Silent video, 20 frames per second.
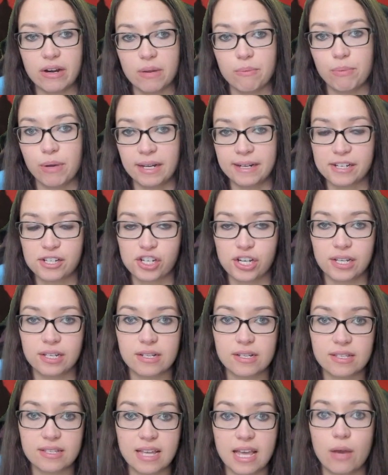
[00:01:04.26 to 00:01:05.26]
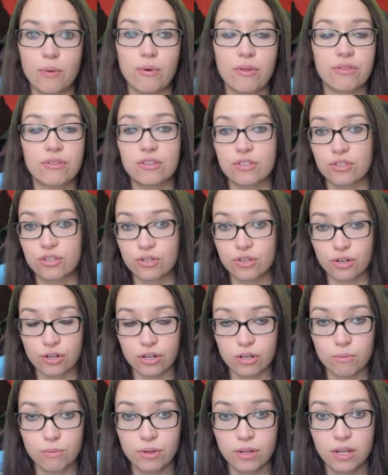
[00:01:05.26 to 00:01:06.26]
punishing in a set with
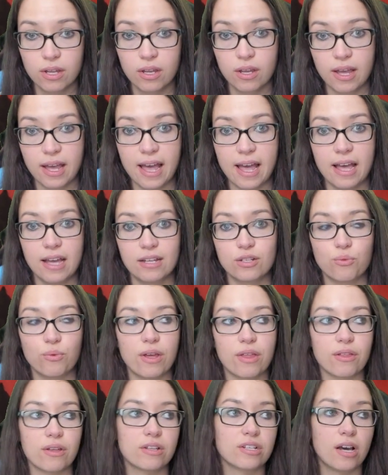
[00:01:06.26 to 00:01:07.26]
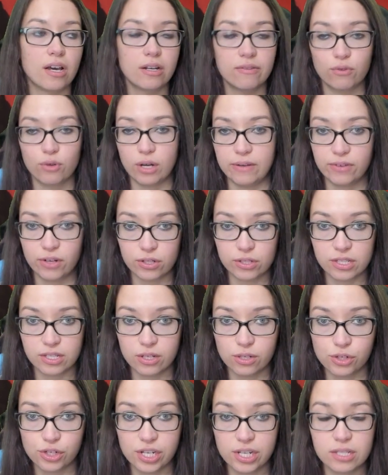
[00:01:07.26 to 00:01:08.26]
Disturb and with a ton of graveyard
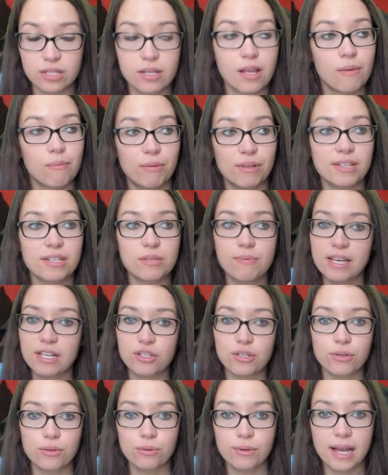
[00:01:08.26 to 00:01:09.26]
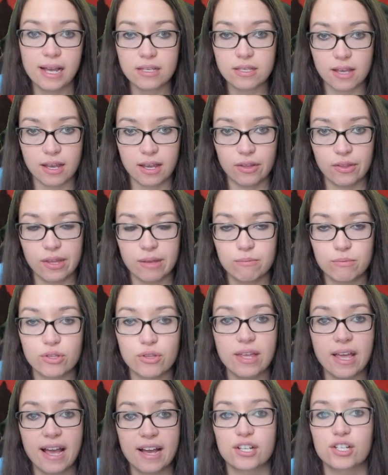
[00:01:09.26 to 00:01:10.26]
synergies. But this makes you exile them, so they
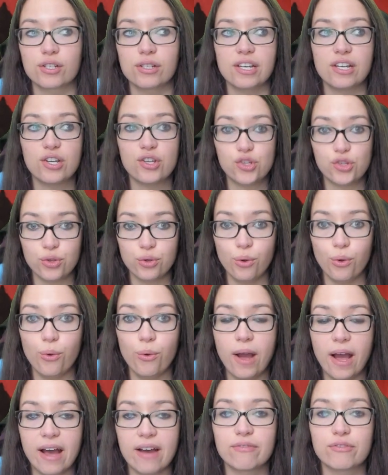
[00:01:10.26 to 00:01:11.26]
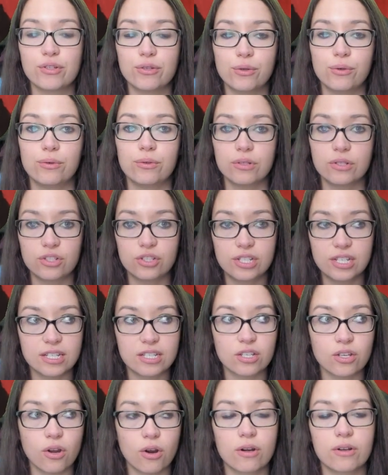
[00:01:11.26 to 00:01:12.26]
actually do have to
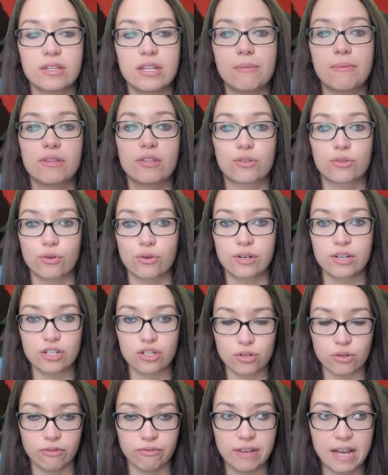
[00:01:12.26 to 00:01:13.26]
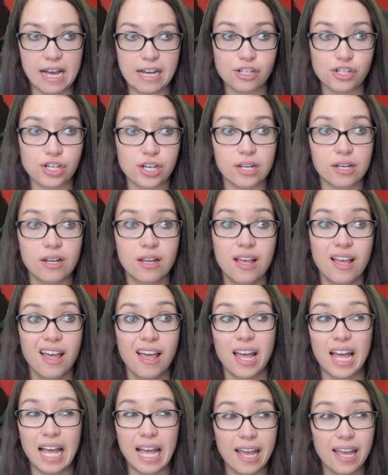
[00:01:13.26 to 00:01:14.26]
discard them in this traditional fashion.
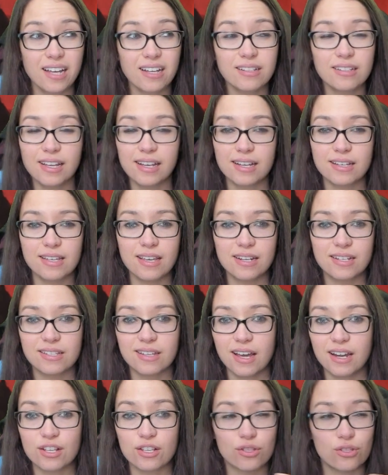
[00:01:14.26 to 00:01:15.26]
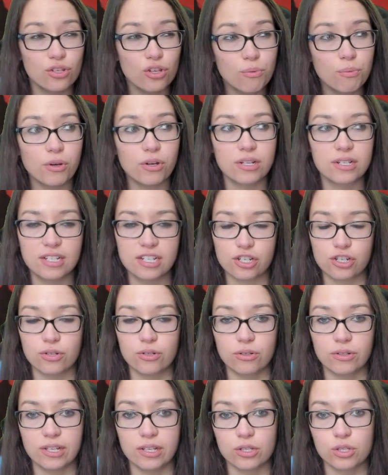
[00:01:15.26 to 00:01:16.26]
And like I said, it's got a super conditional
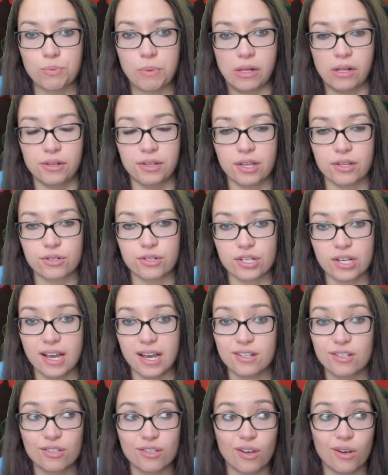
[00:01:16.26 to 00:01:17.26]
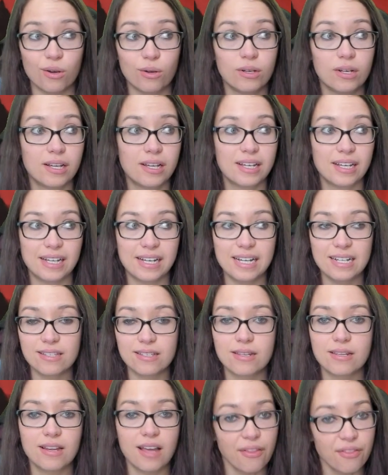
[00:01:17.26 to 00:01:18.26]
kill spell on the other side, so it's
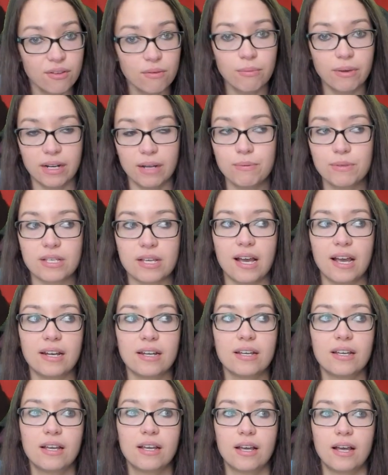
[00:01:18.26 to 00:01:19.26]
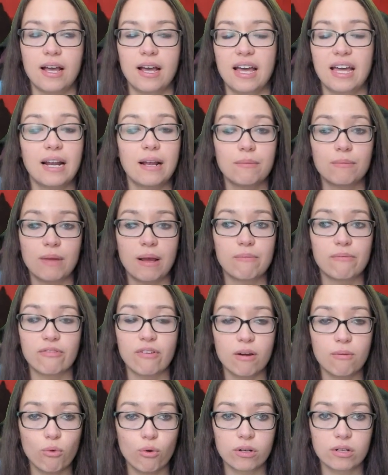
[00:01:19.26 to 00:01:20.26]
nothing but upside. And I'm far
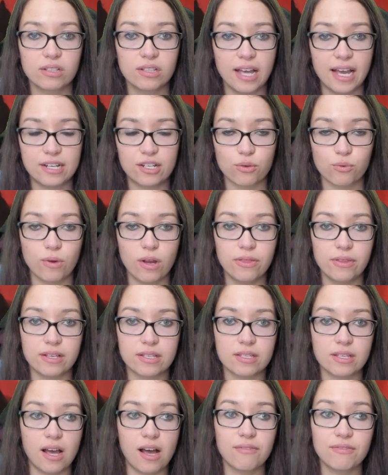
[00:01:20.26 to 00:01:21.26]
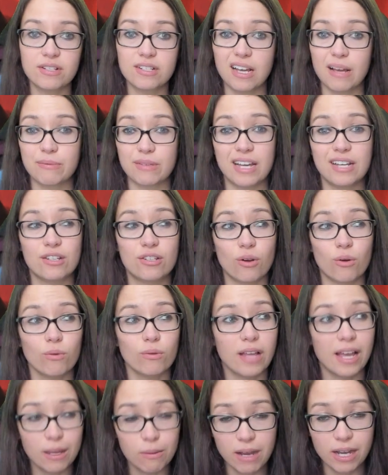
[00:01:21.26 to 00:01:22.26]
more inclined to run this. Oftentimes I don't
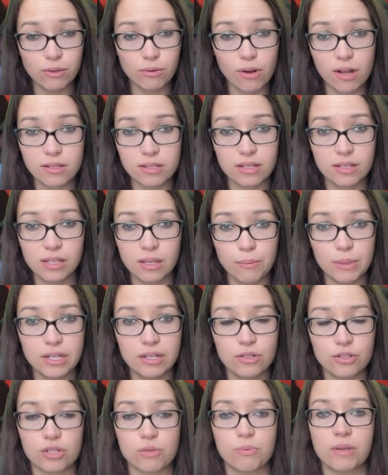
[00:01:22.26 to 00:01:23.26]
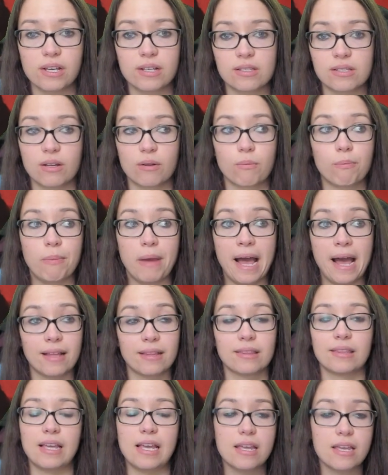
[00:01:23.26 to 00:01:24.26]
like Mind Rots in Limited just because they're bad
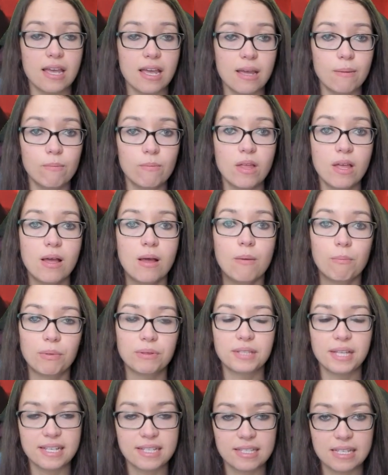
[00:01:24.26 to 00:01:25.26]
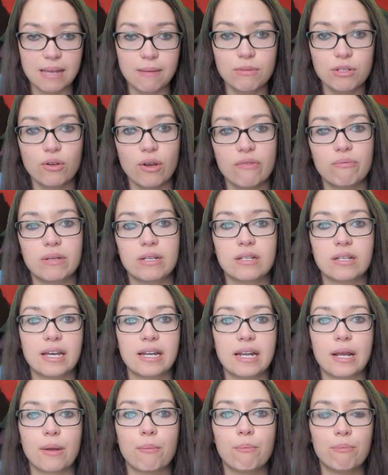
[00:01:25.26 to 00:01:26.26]
late game, but they seem to have been
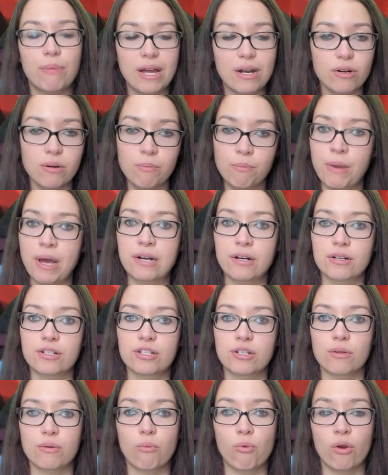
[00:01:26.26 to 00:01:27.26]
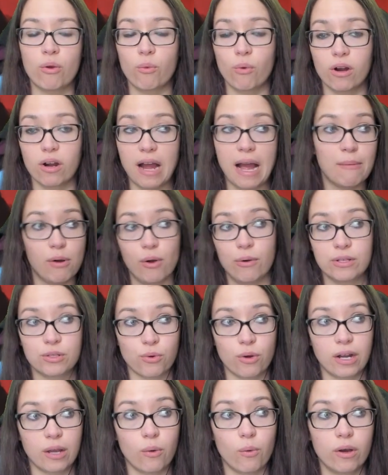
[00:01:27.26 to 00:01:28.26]
getting better and better to the point where I'm always
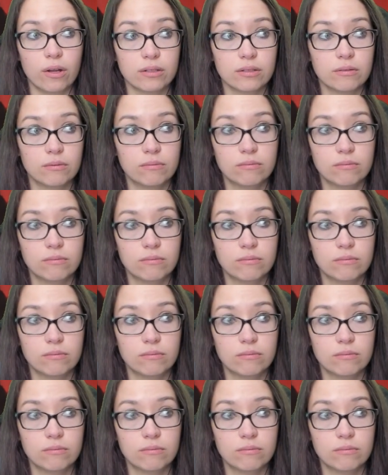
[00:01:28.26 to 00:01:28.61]
running one.